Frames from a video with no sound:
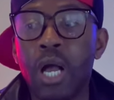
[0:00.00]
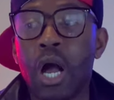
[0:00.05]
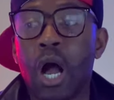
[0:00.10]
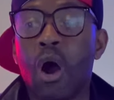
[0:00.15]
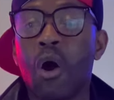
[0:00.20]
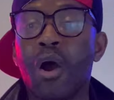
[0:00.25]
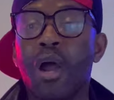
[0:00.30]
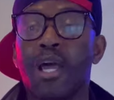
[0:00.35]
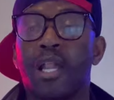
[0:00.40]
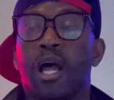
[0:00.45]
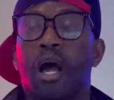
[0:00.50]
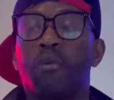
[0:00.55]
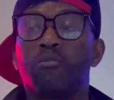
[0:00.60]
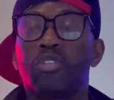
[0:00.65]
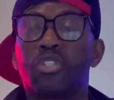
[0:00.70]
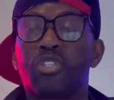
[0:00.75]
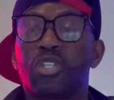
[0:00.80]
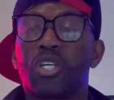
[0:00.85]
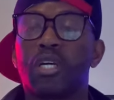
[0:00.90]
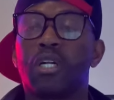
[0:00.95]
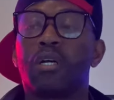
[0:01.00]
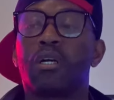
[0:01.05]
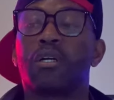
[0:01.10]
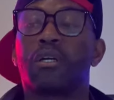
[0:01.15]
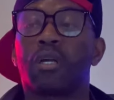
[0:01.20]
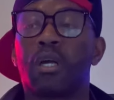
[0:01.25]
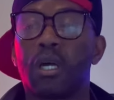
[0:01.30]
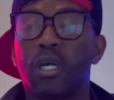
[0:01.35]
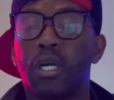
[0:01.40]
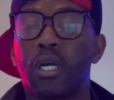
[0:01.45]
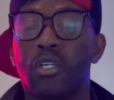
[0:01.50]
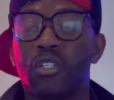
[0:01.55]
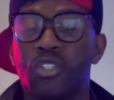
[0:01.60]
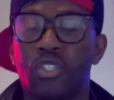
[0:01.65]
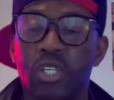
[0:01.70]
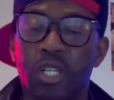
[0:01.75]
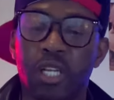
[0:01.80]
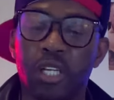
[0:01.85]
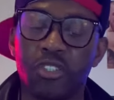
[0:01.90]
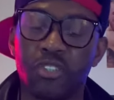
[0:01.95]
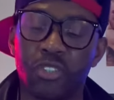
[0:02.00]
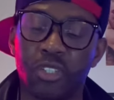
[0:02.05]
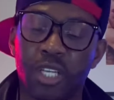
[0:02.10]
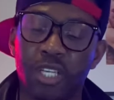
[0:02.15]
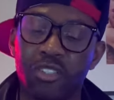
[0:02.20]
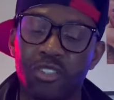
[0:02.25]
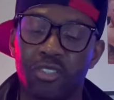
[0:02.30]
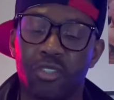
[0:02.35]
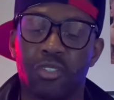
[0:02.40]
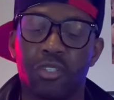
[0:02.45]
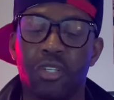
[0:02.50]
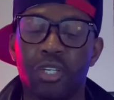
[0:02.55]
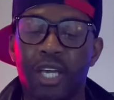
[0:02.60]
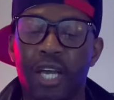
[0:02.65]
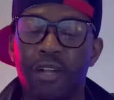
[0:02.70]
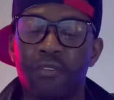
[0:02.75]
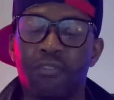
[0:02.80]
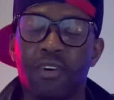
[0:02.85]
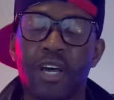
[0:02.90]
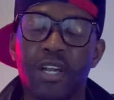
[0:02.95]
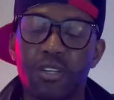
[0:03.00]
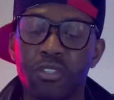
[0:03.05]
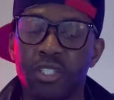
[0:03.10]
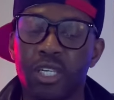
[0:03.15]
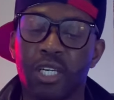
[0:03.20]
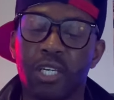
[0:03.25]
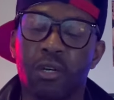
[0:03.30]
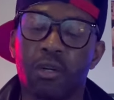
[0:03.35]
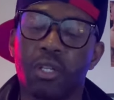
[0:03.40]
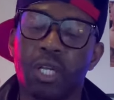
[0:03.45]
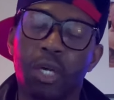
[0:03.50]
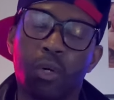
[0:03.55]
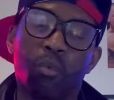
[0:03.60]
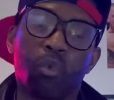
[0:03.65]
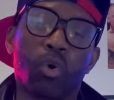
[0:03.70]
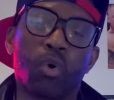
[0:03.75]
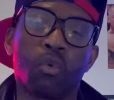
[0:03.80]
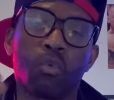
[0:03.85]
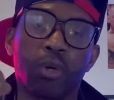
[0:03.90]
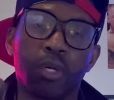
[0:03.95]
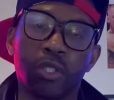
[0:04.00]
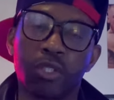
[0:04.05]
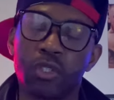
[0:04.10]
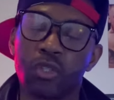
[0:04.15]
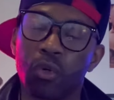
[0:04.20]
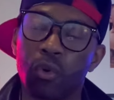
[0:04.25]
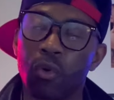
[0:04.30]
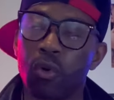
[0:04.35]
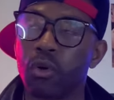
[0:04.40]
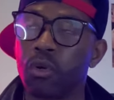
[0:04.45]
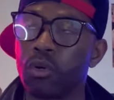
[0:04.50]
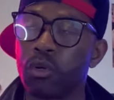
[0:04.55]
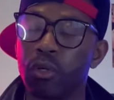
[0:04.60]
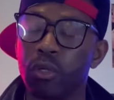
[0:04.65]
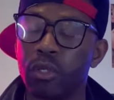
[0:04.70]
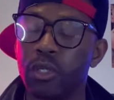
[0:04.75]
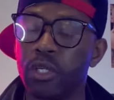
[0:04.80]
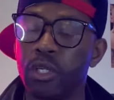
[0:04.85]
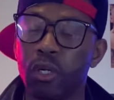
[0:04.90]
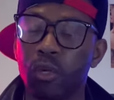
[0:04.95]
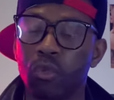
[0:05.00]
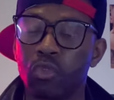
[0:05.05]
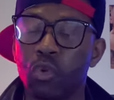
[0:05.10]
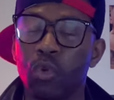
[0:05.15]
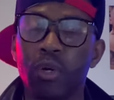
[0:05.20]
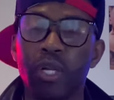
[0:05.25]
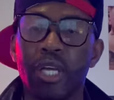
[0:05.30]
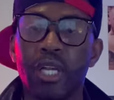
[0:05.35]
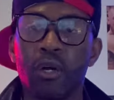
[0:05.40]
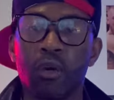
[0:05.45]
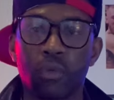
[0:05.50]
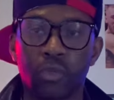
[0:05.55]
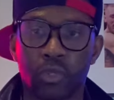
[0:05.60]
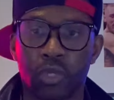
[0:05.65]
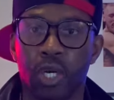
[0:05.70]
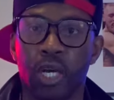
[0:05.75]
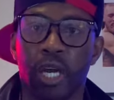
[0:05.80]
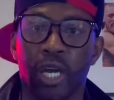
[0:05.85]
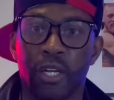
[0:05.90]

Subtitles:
all right, I'm just going to, let's look at fighters like whirlwinds or, you know, tornadoes.